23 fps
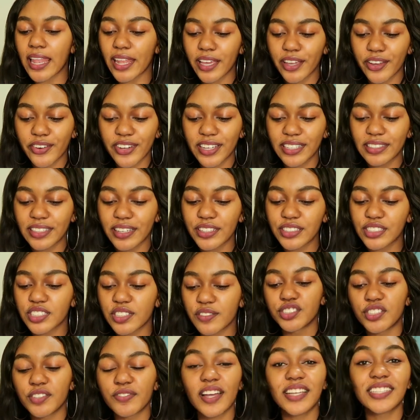Alankrita
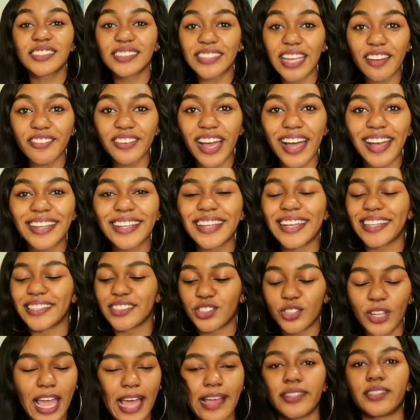Shrivastava.
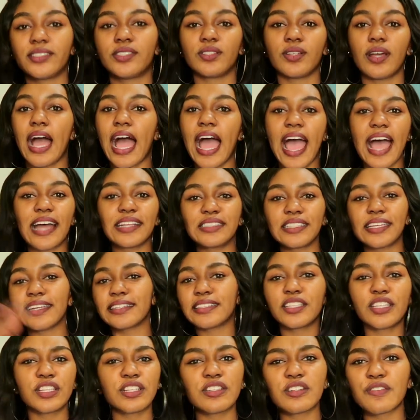So yes, I had to
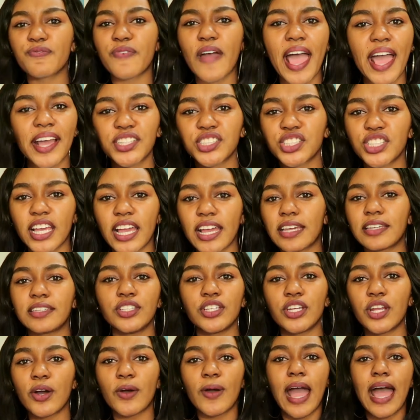give a little fact check,
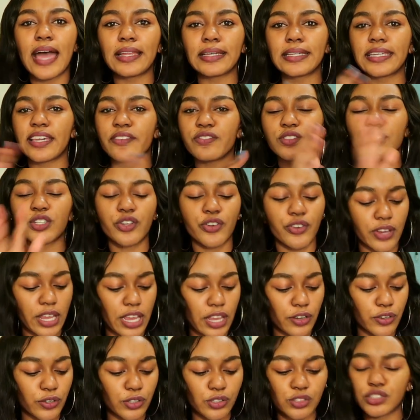you know, how to give the
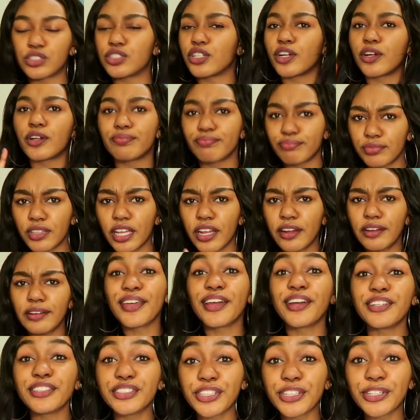creators their
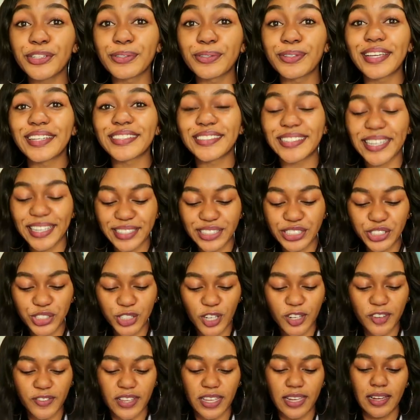due, because they
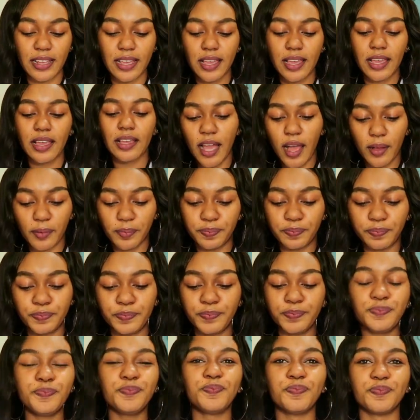deserve it. So,
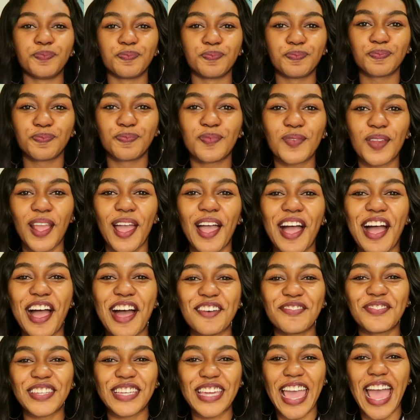I
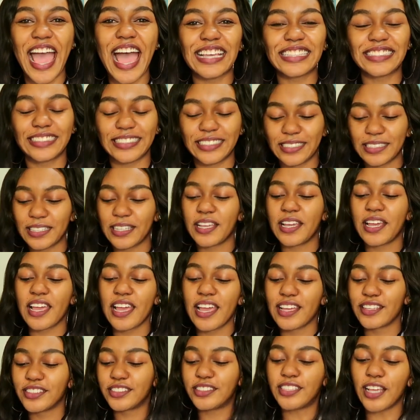have the cast.
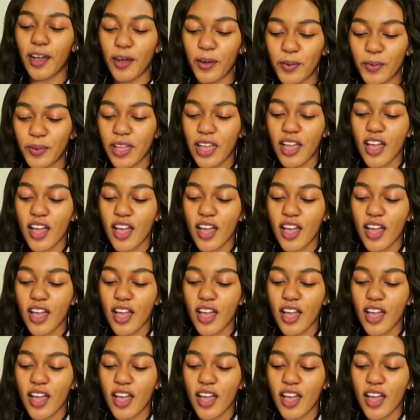So,